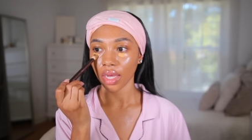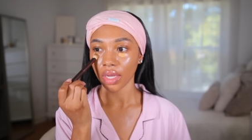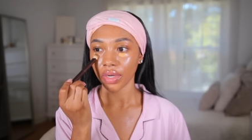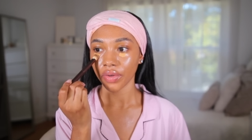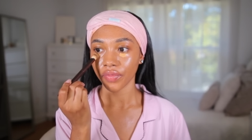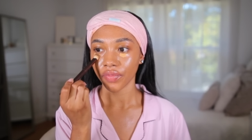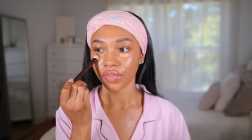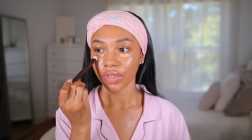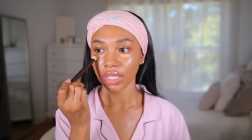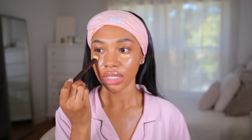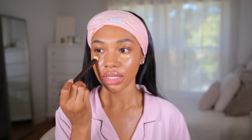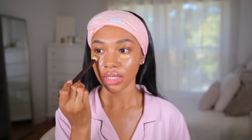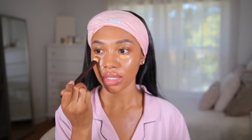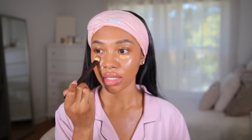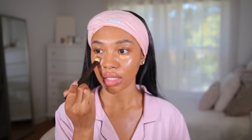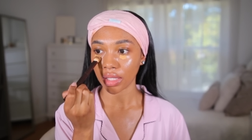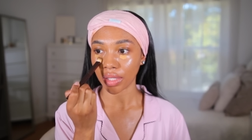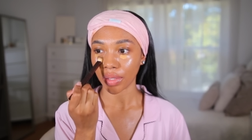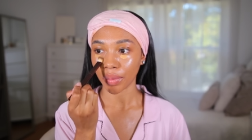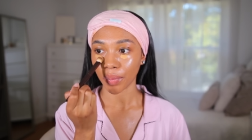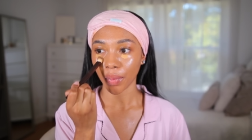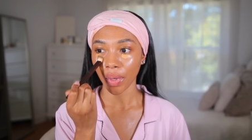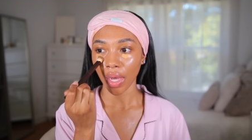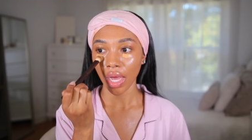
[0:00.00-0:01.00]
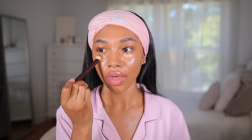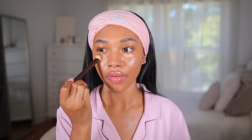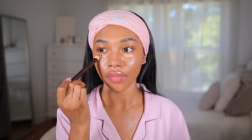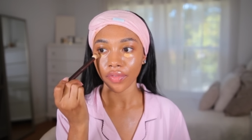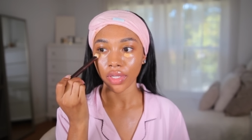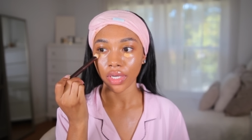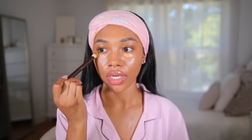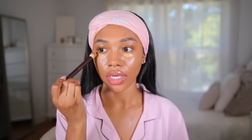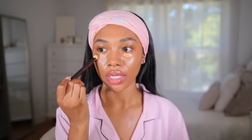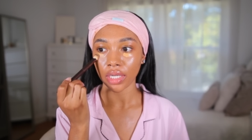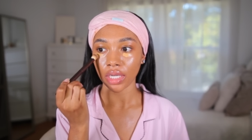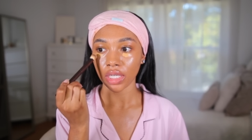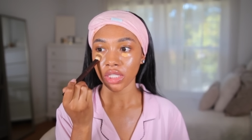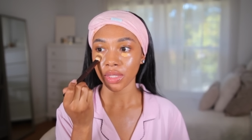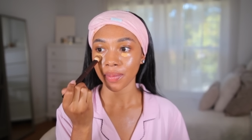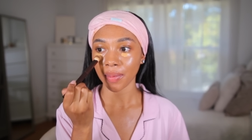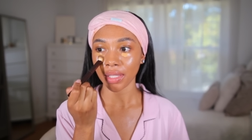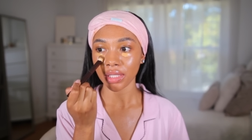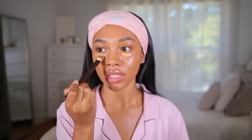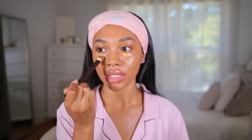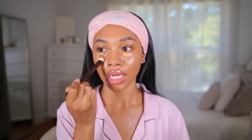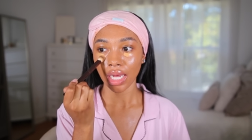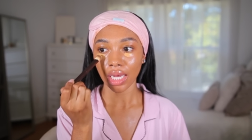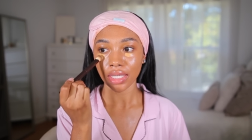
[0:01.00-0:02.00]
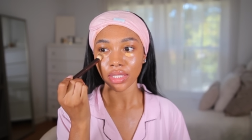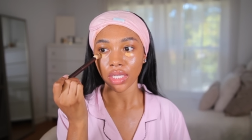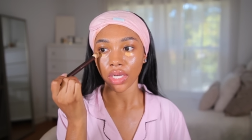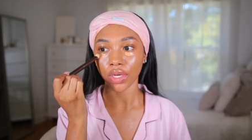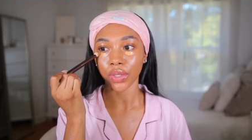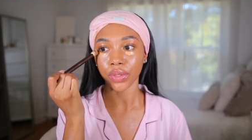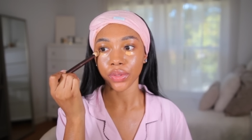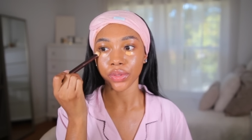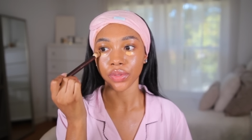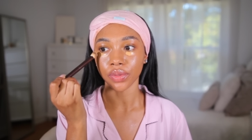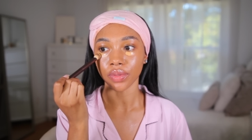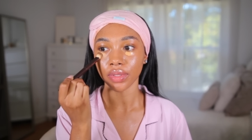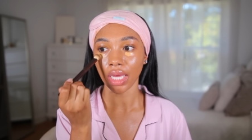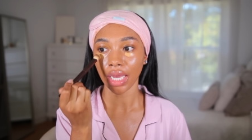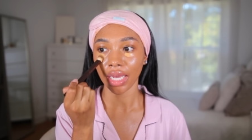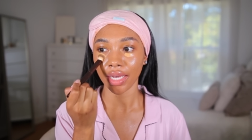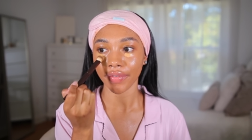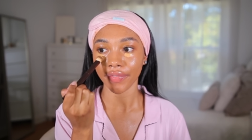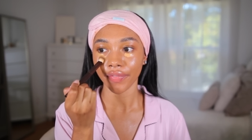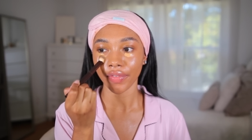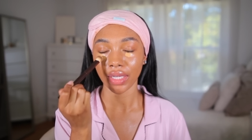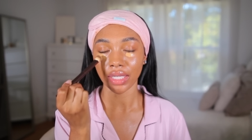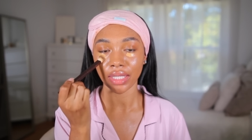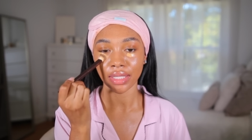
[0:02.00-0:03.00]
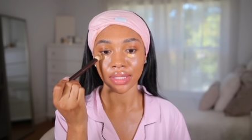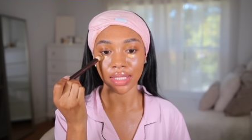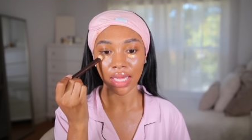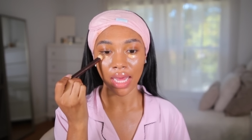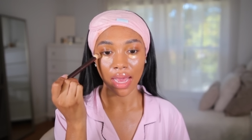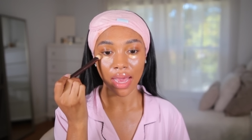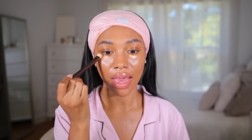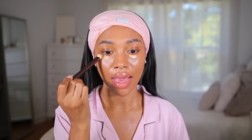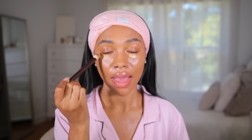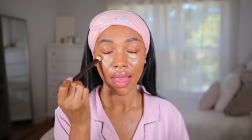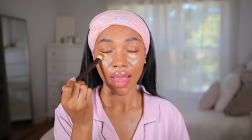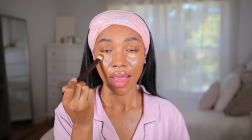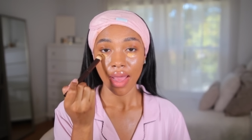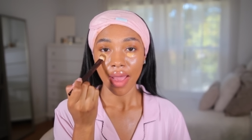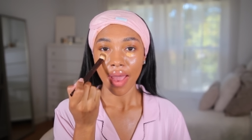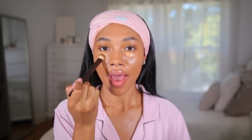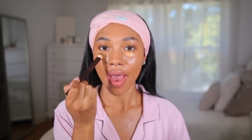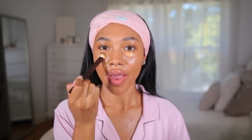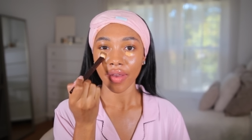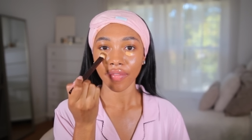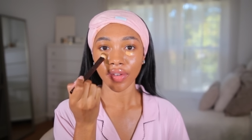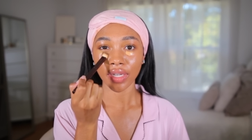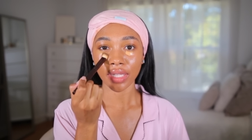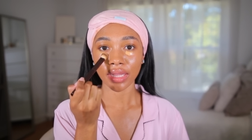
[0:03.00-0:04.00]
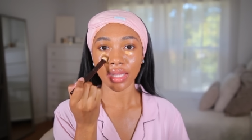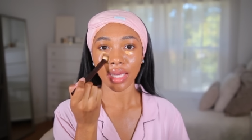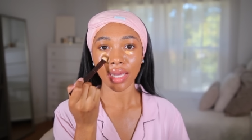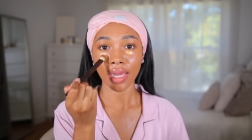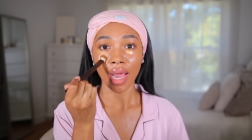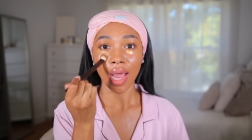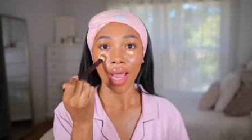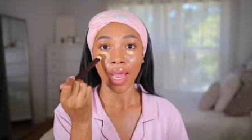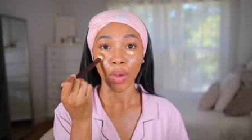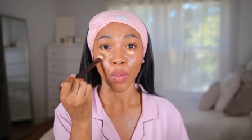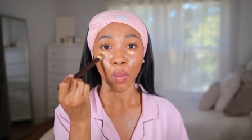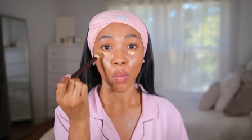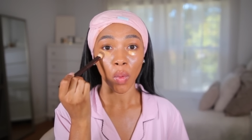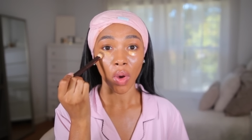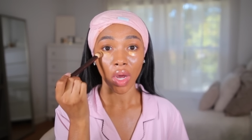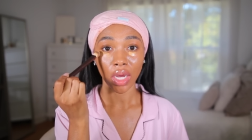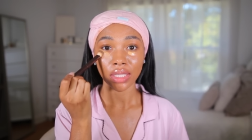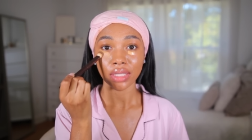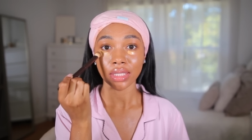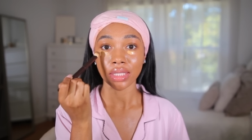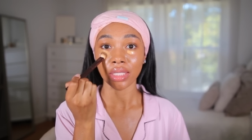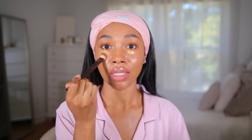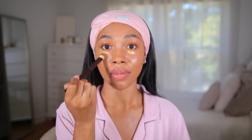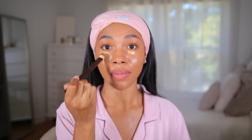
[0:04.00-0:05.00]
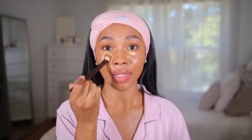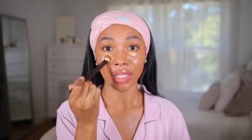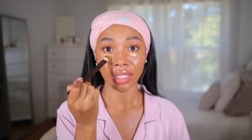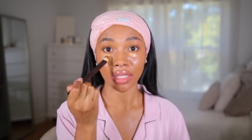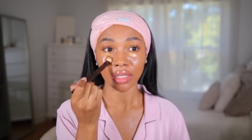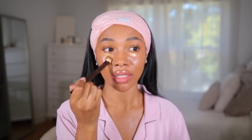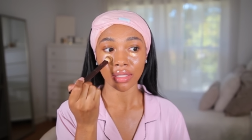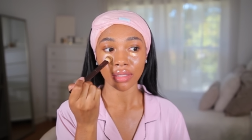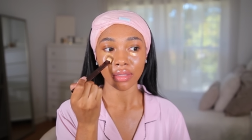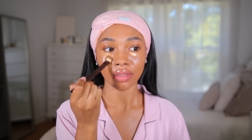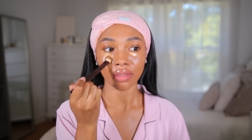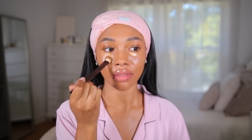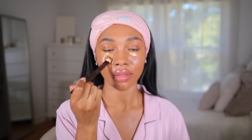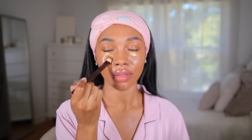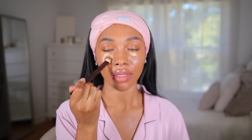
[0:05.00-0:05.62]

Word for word: And recently, what I've learned, especially as I go through life, is that everything I want to be,